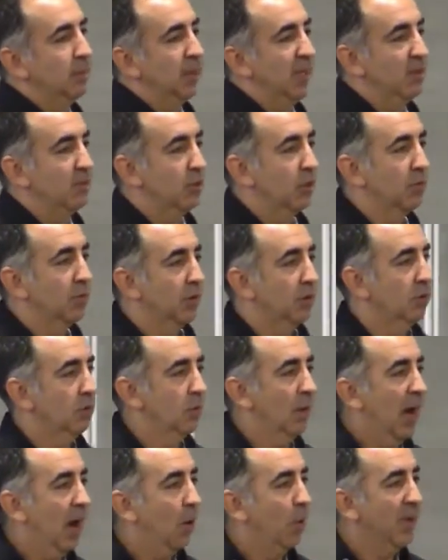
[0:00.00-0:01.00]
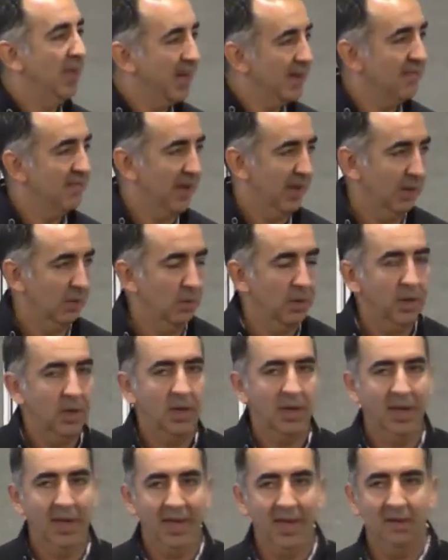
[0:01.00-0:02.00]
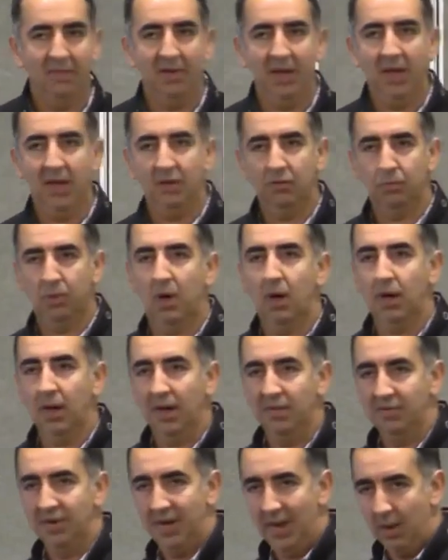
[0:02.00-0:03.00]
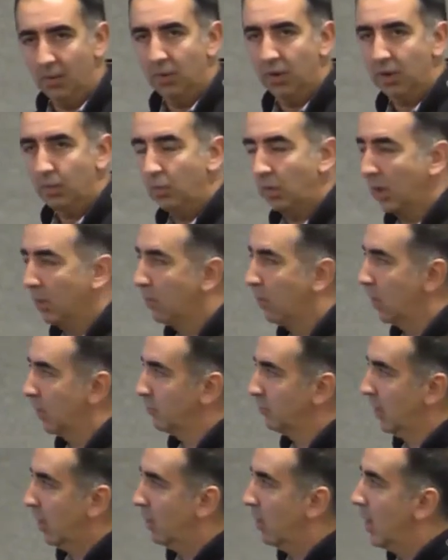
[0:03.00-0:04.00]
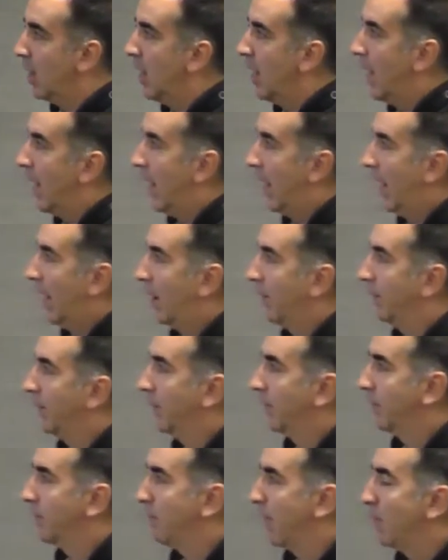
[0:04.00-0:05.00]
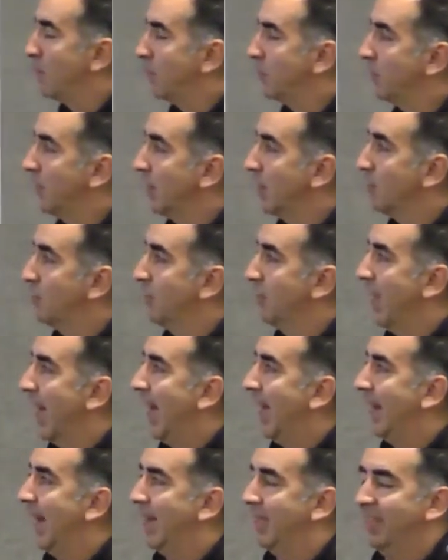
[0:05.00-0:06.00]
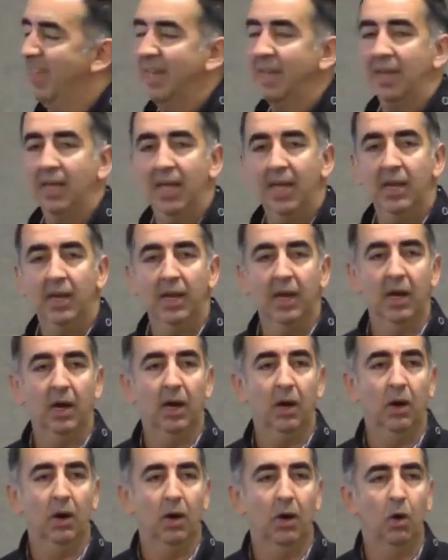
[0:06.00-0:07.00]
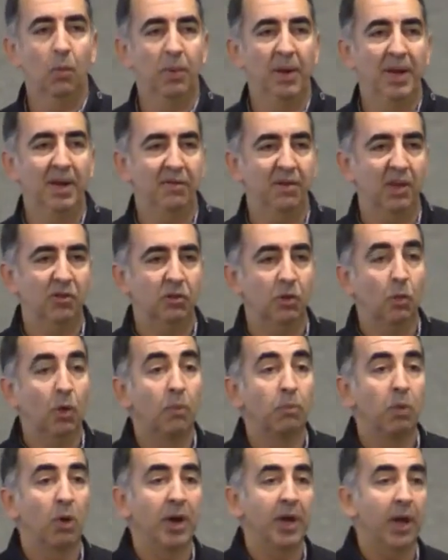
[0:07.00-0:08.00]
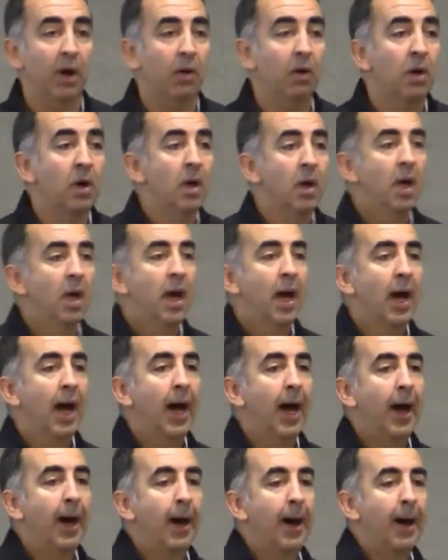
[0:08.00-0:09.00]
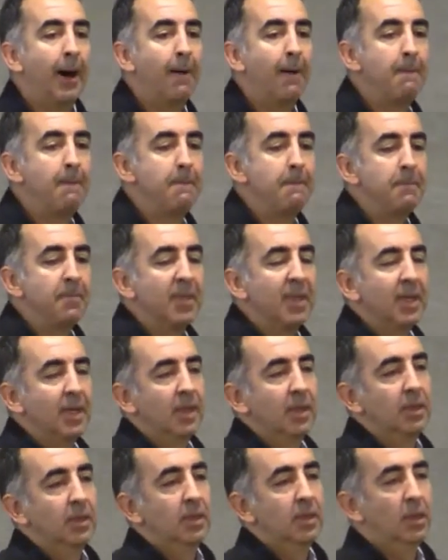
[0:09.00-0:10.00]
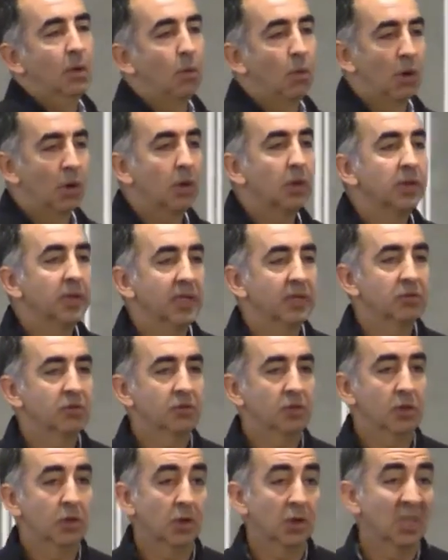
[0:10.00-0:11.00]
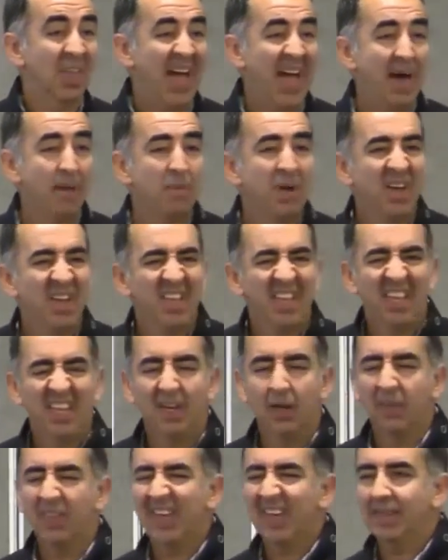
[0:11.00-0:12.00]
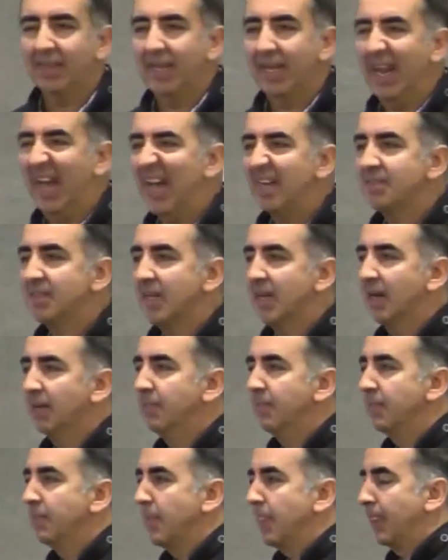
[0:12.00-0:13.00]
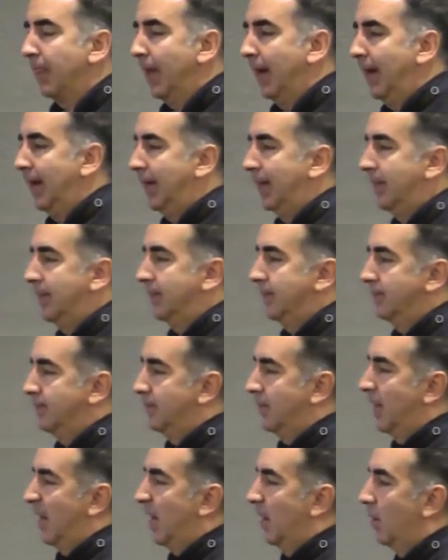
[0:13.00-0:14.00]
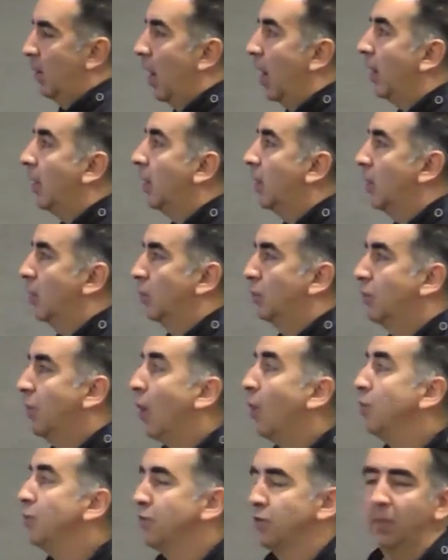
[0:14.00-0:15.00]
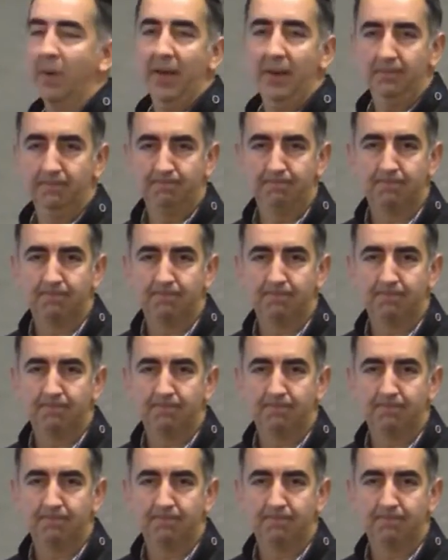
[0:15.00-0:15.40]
plays over to how we innovate. We're going to innovate as part of a network more and more. So the bumper sticker for that, I think in Open Innovation 1.0, the world is your lab. That has a hierarchical tone to it.